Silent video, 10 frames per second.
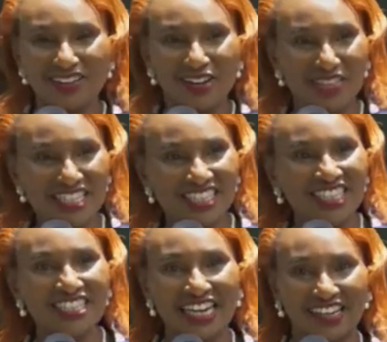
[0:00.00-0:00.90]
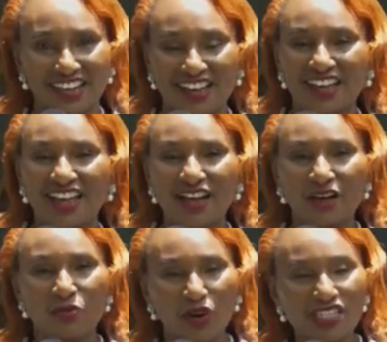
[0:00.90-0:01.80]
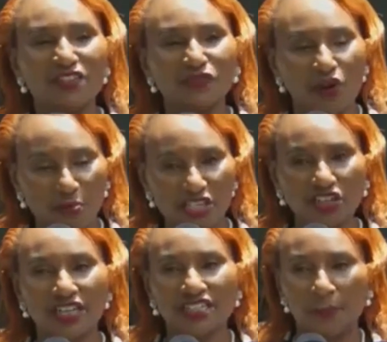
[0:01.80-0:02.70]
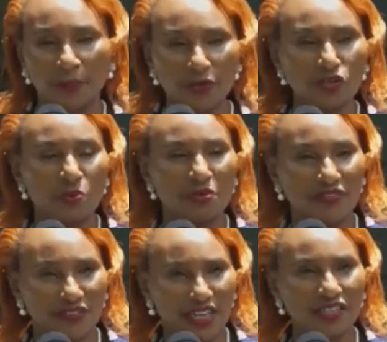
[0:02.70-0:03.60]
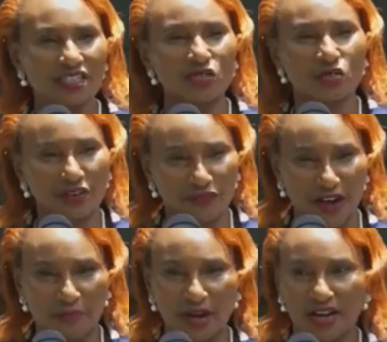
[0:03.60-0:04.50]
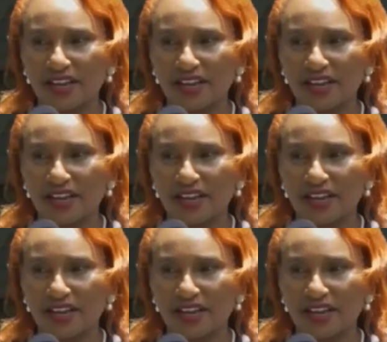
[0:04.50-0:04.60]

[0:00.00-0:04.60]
on the screen what information is supposed to be availed to the farmer.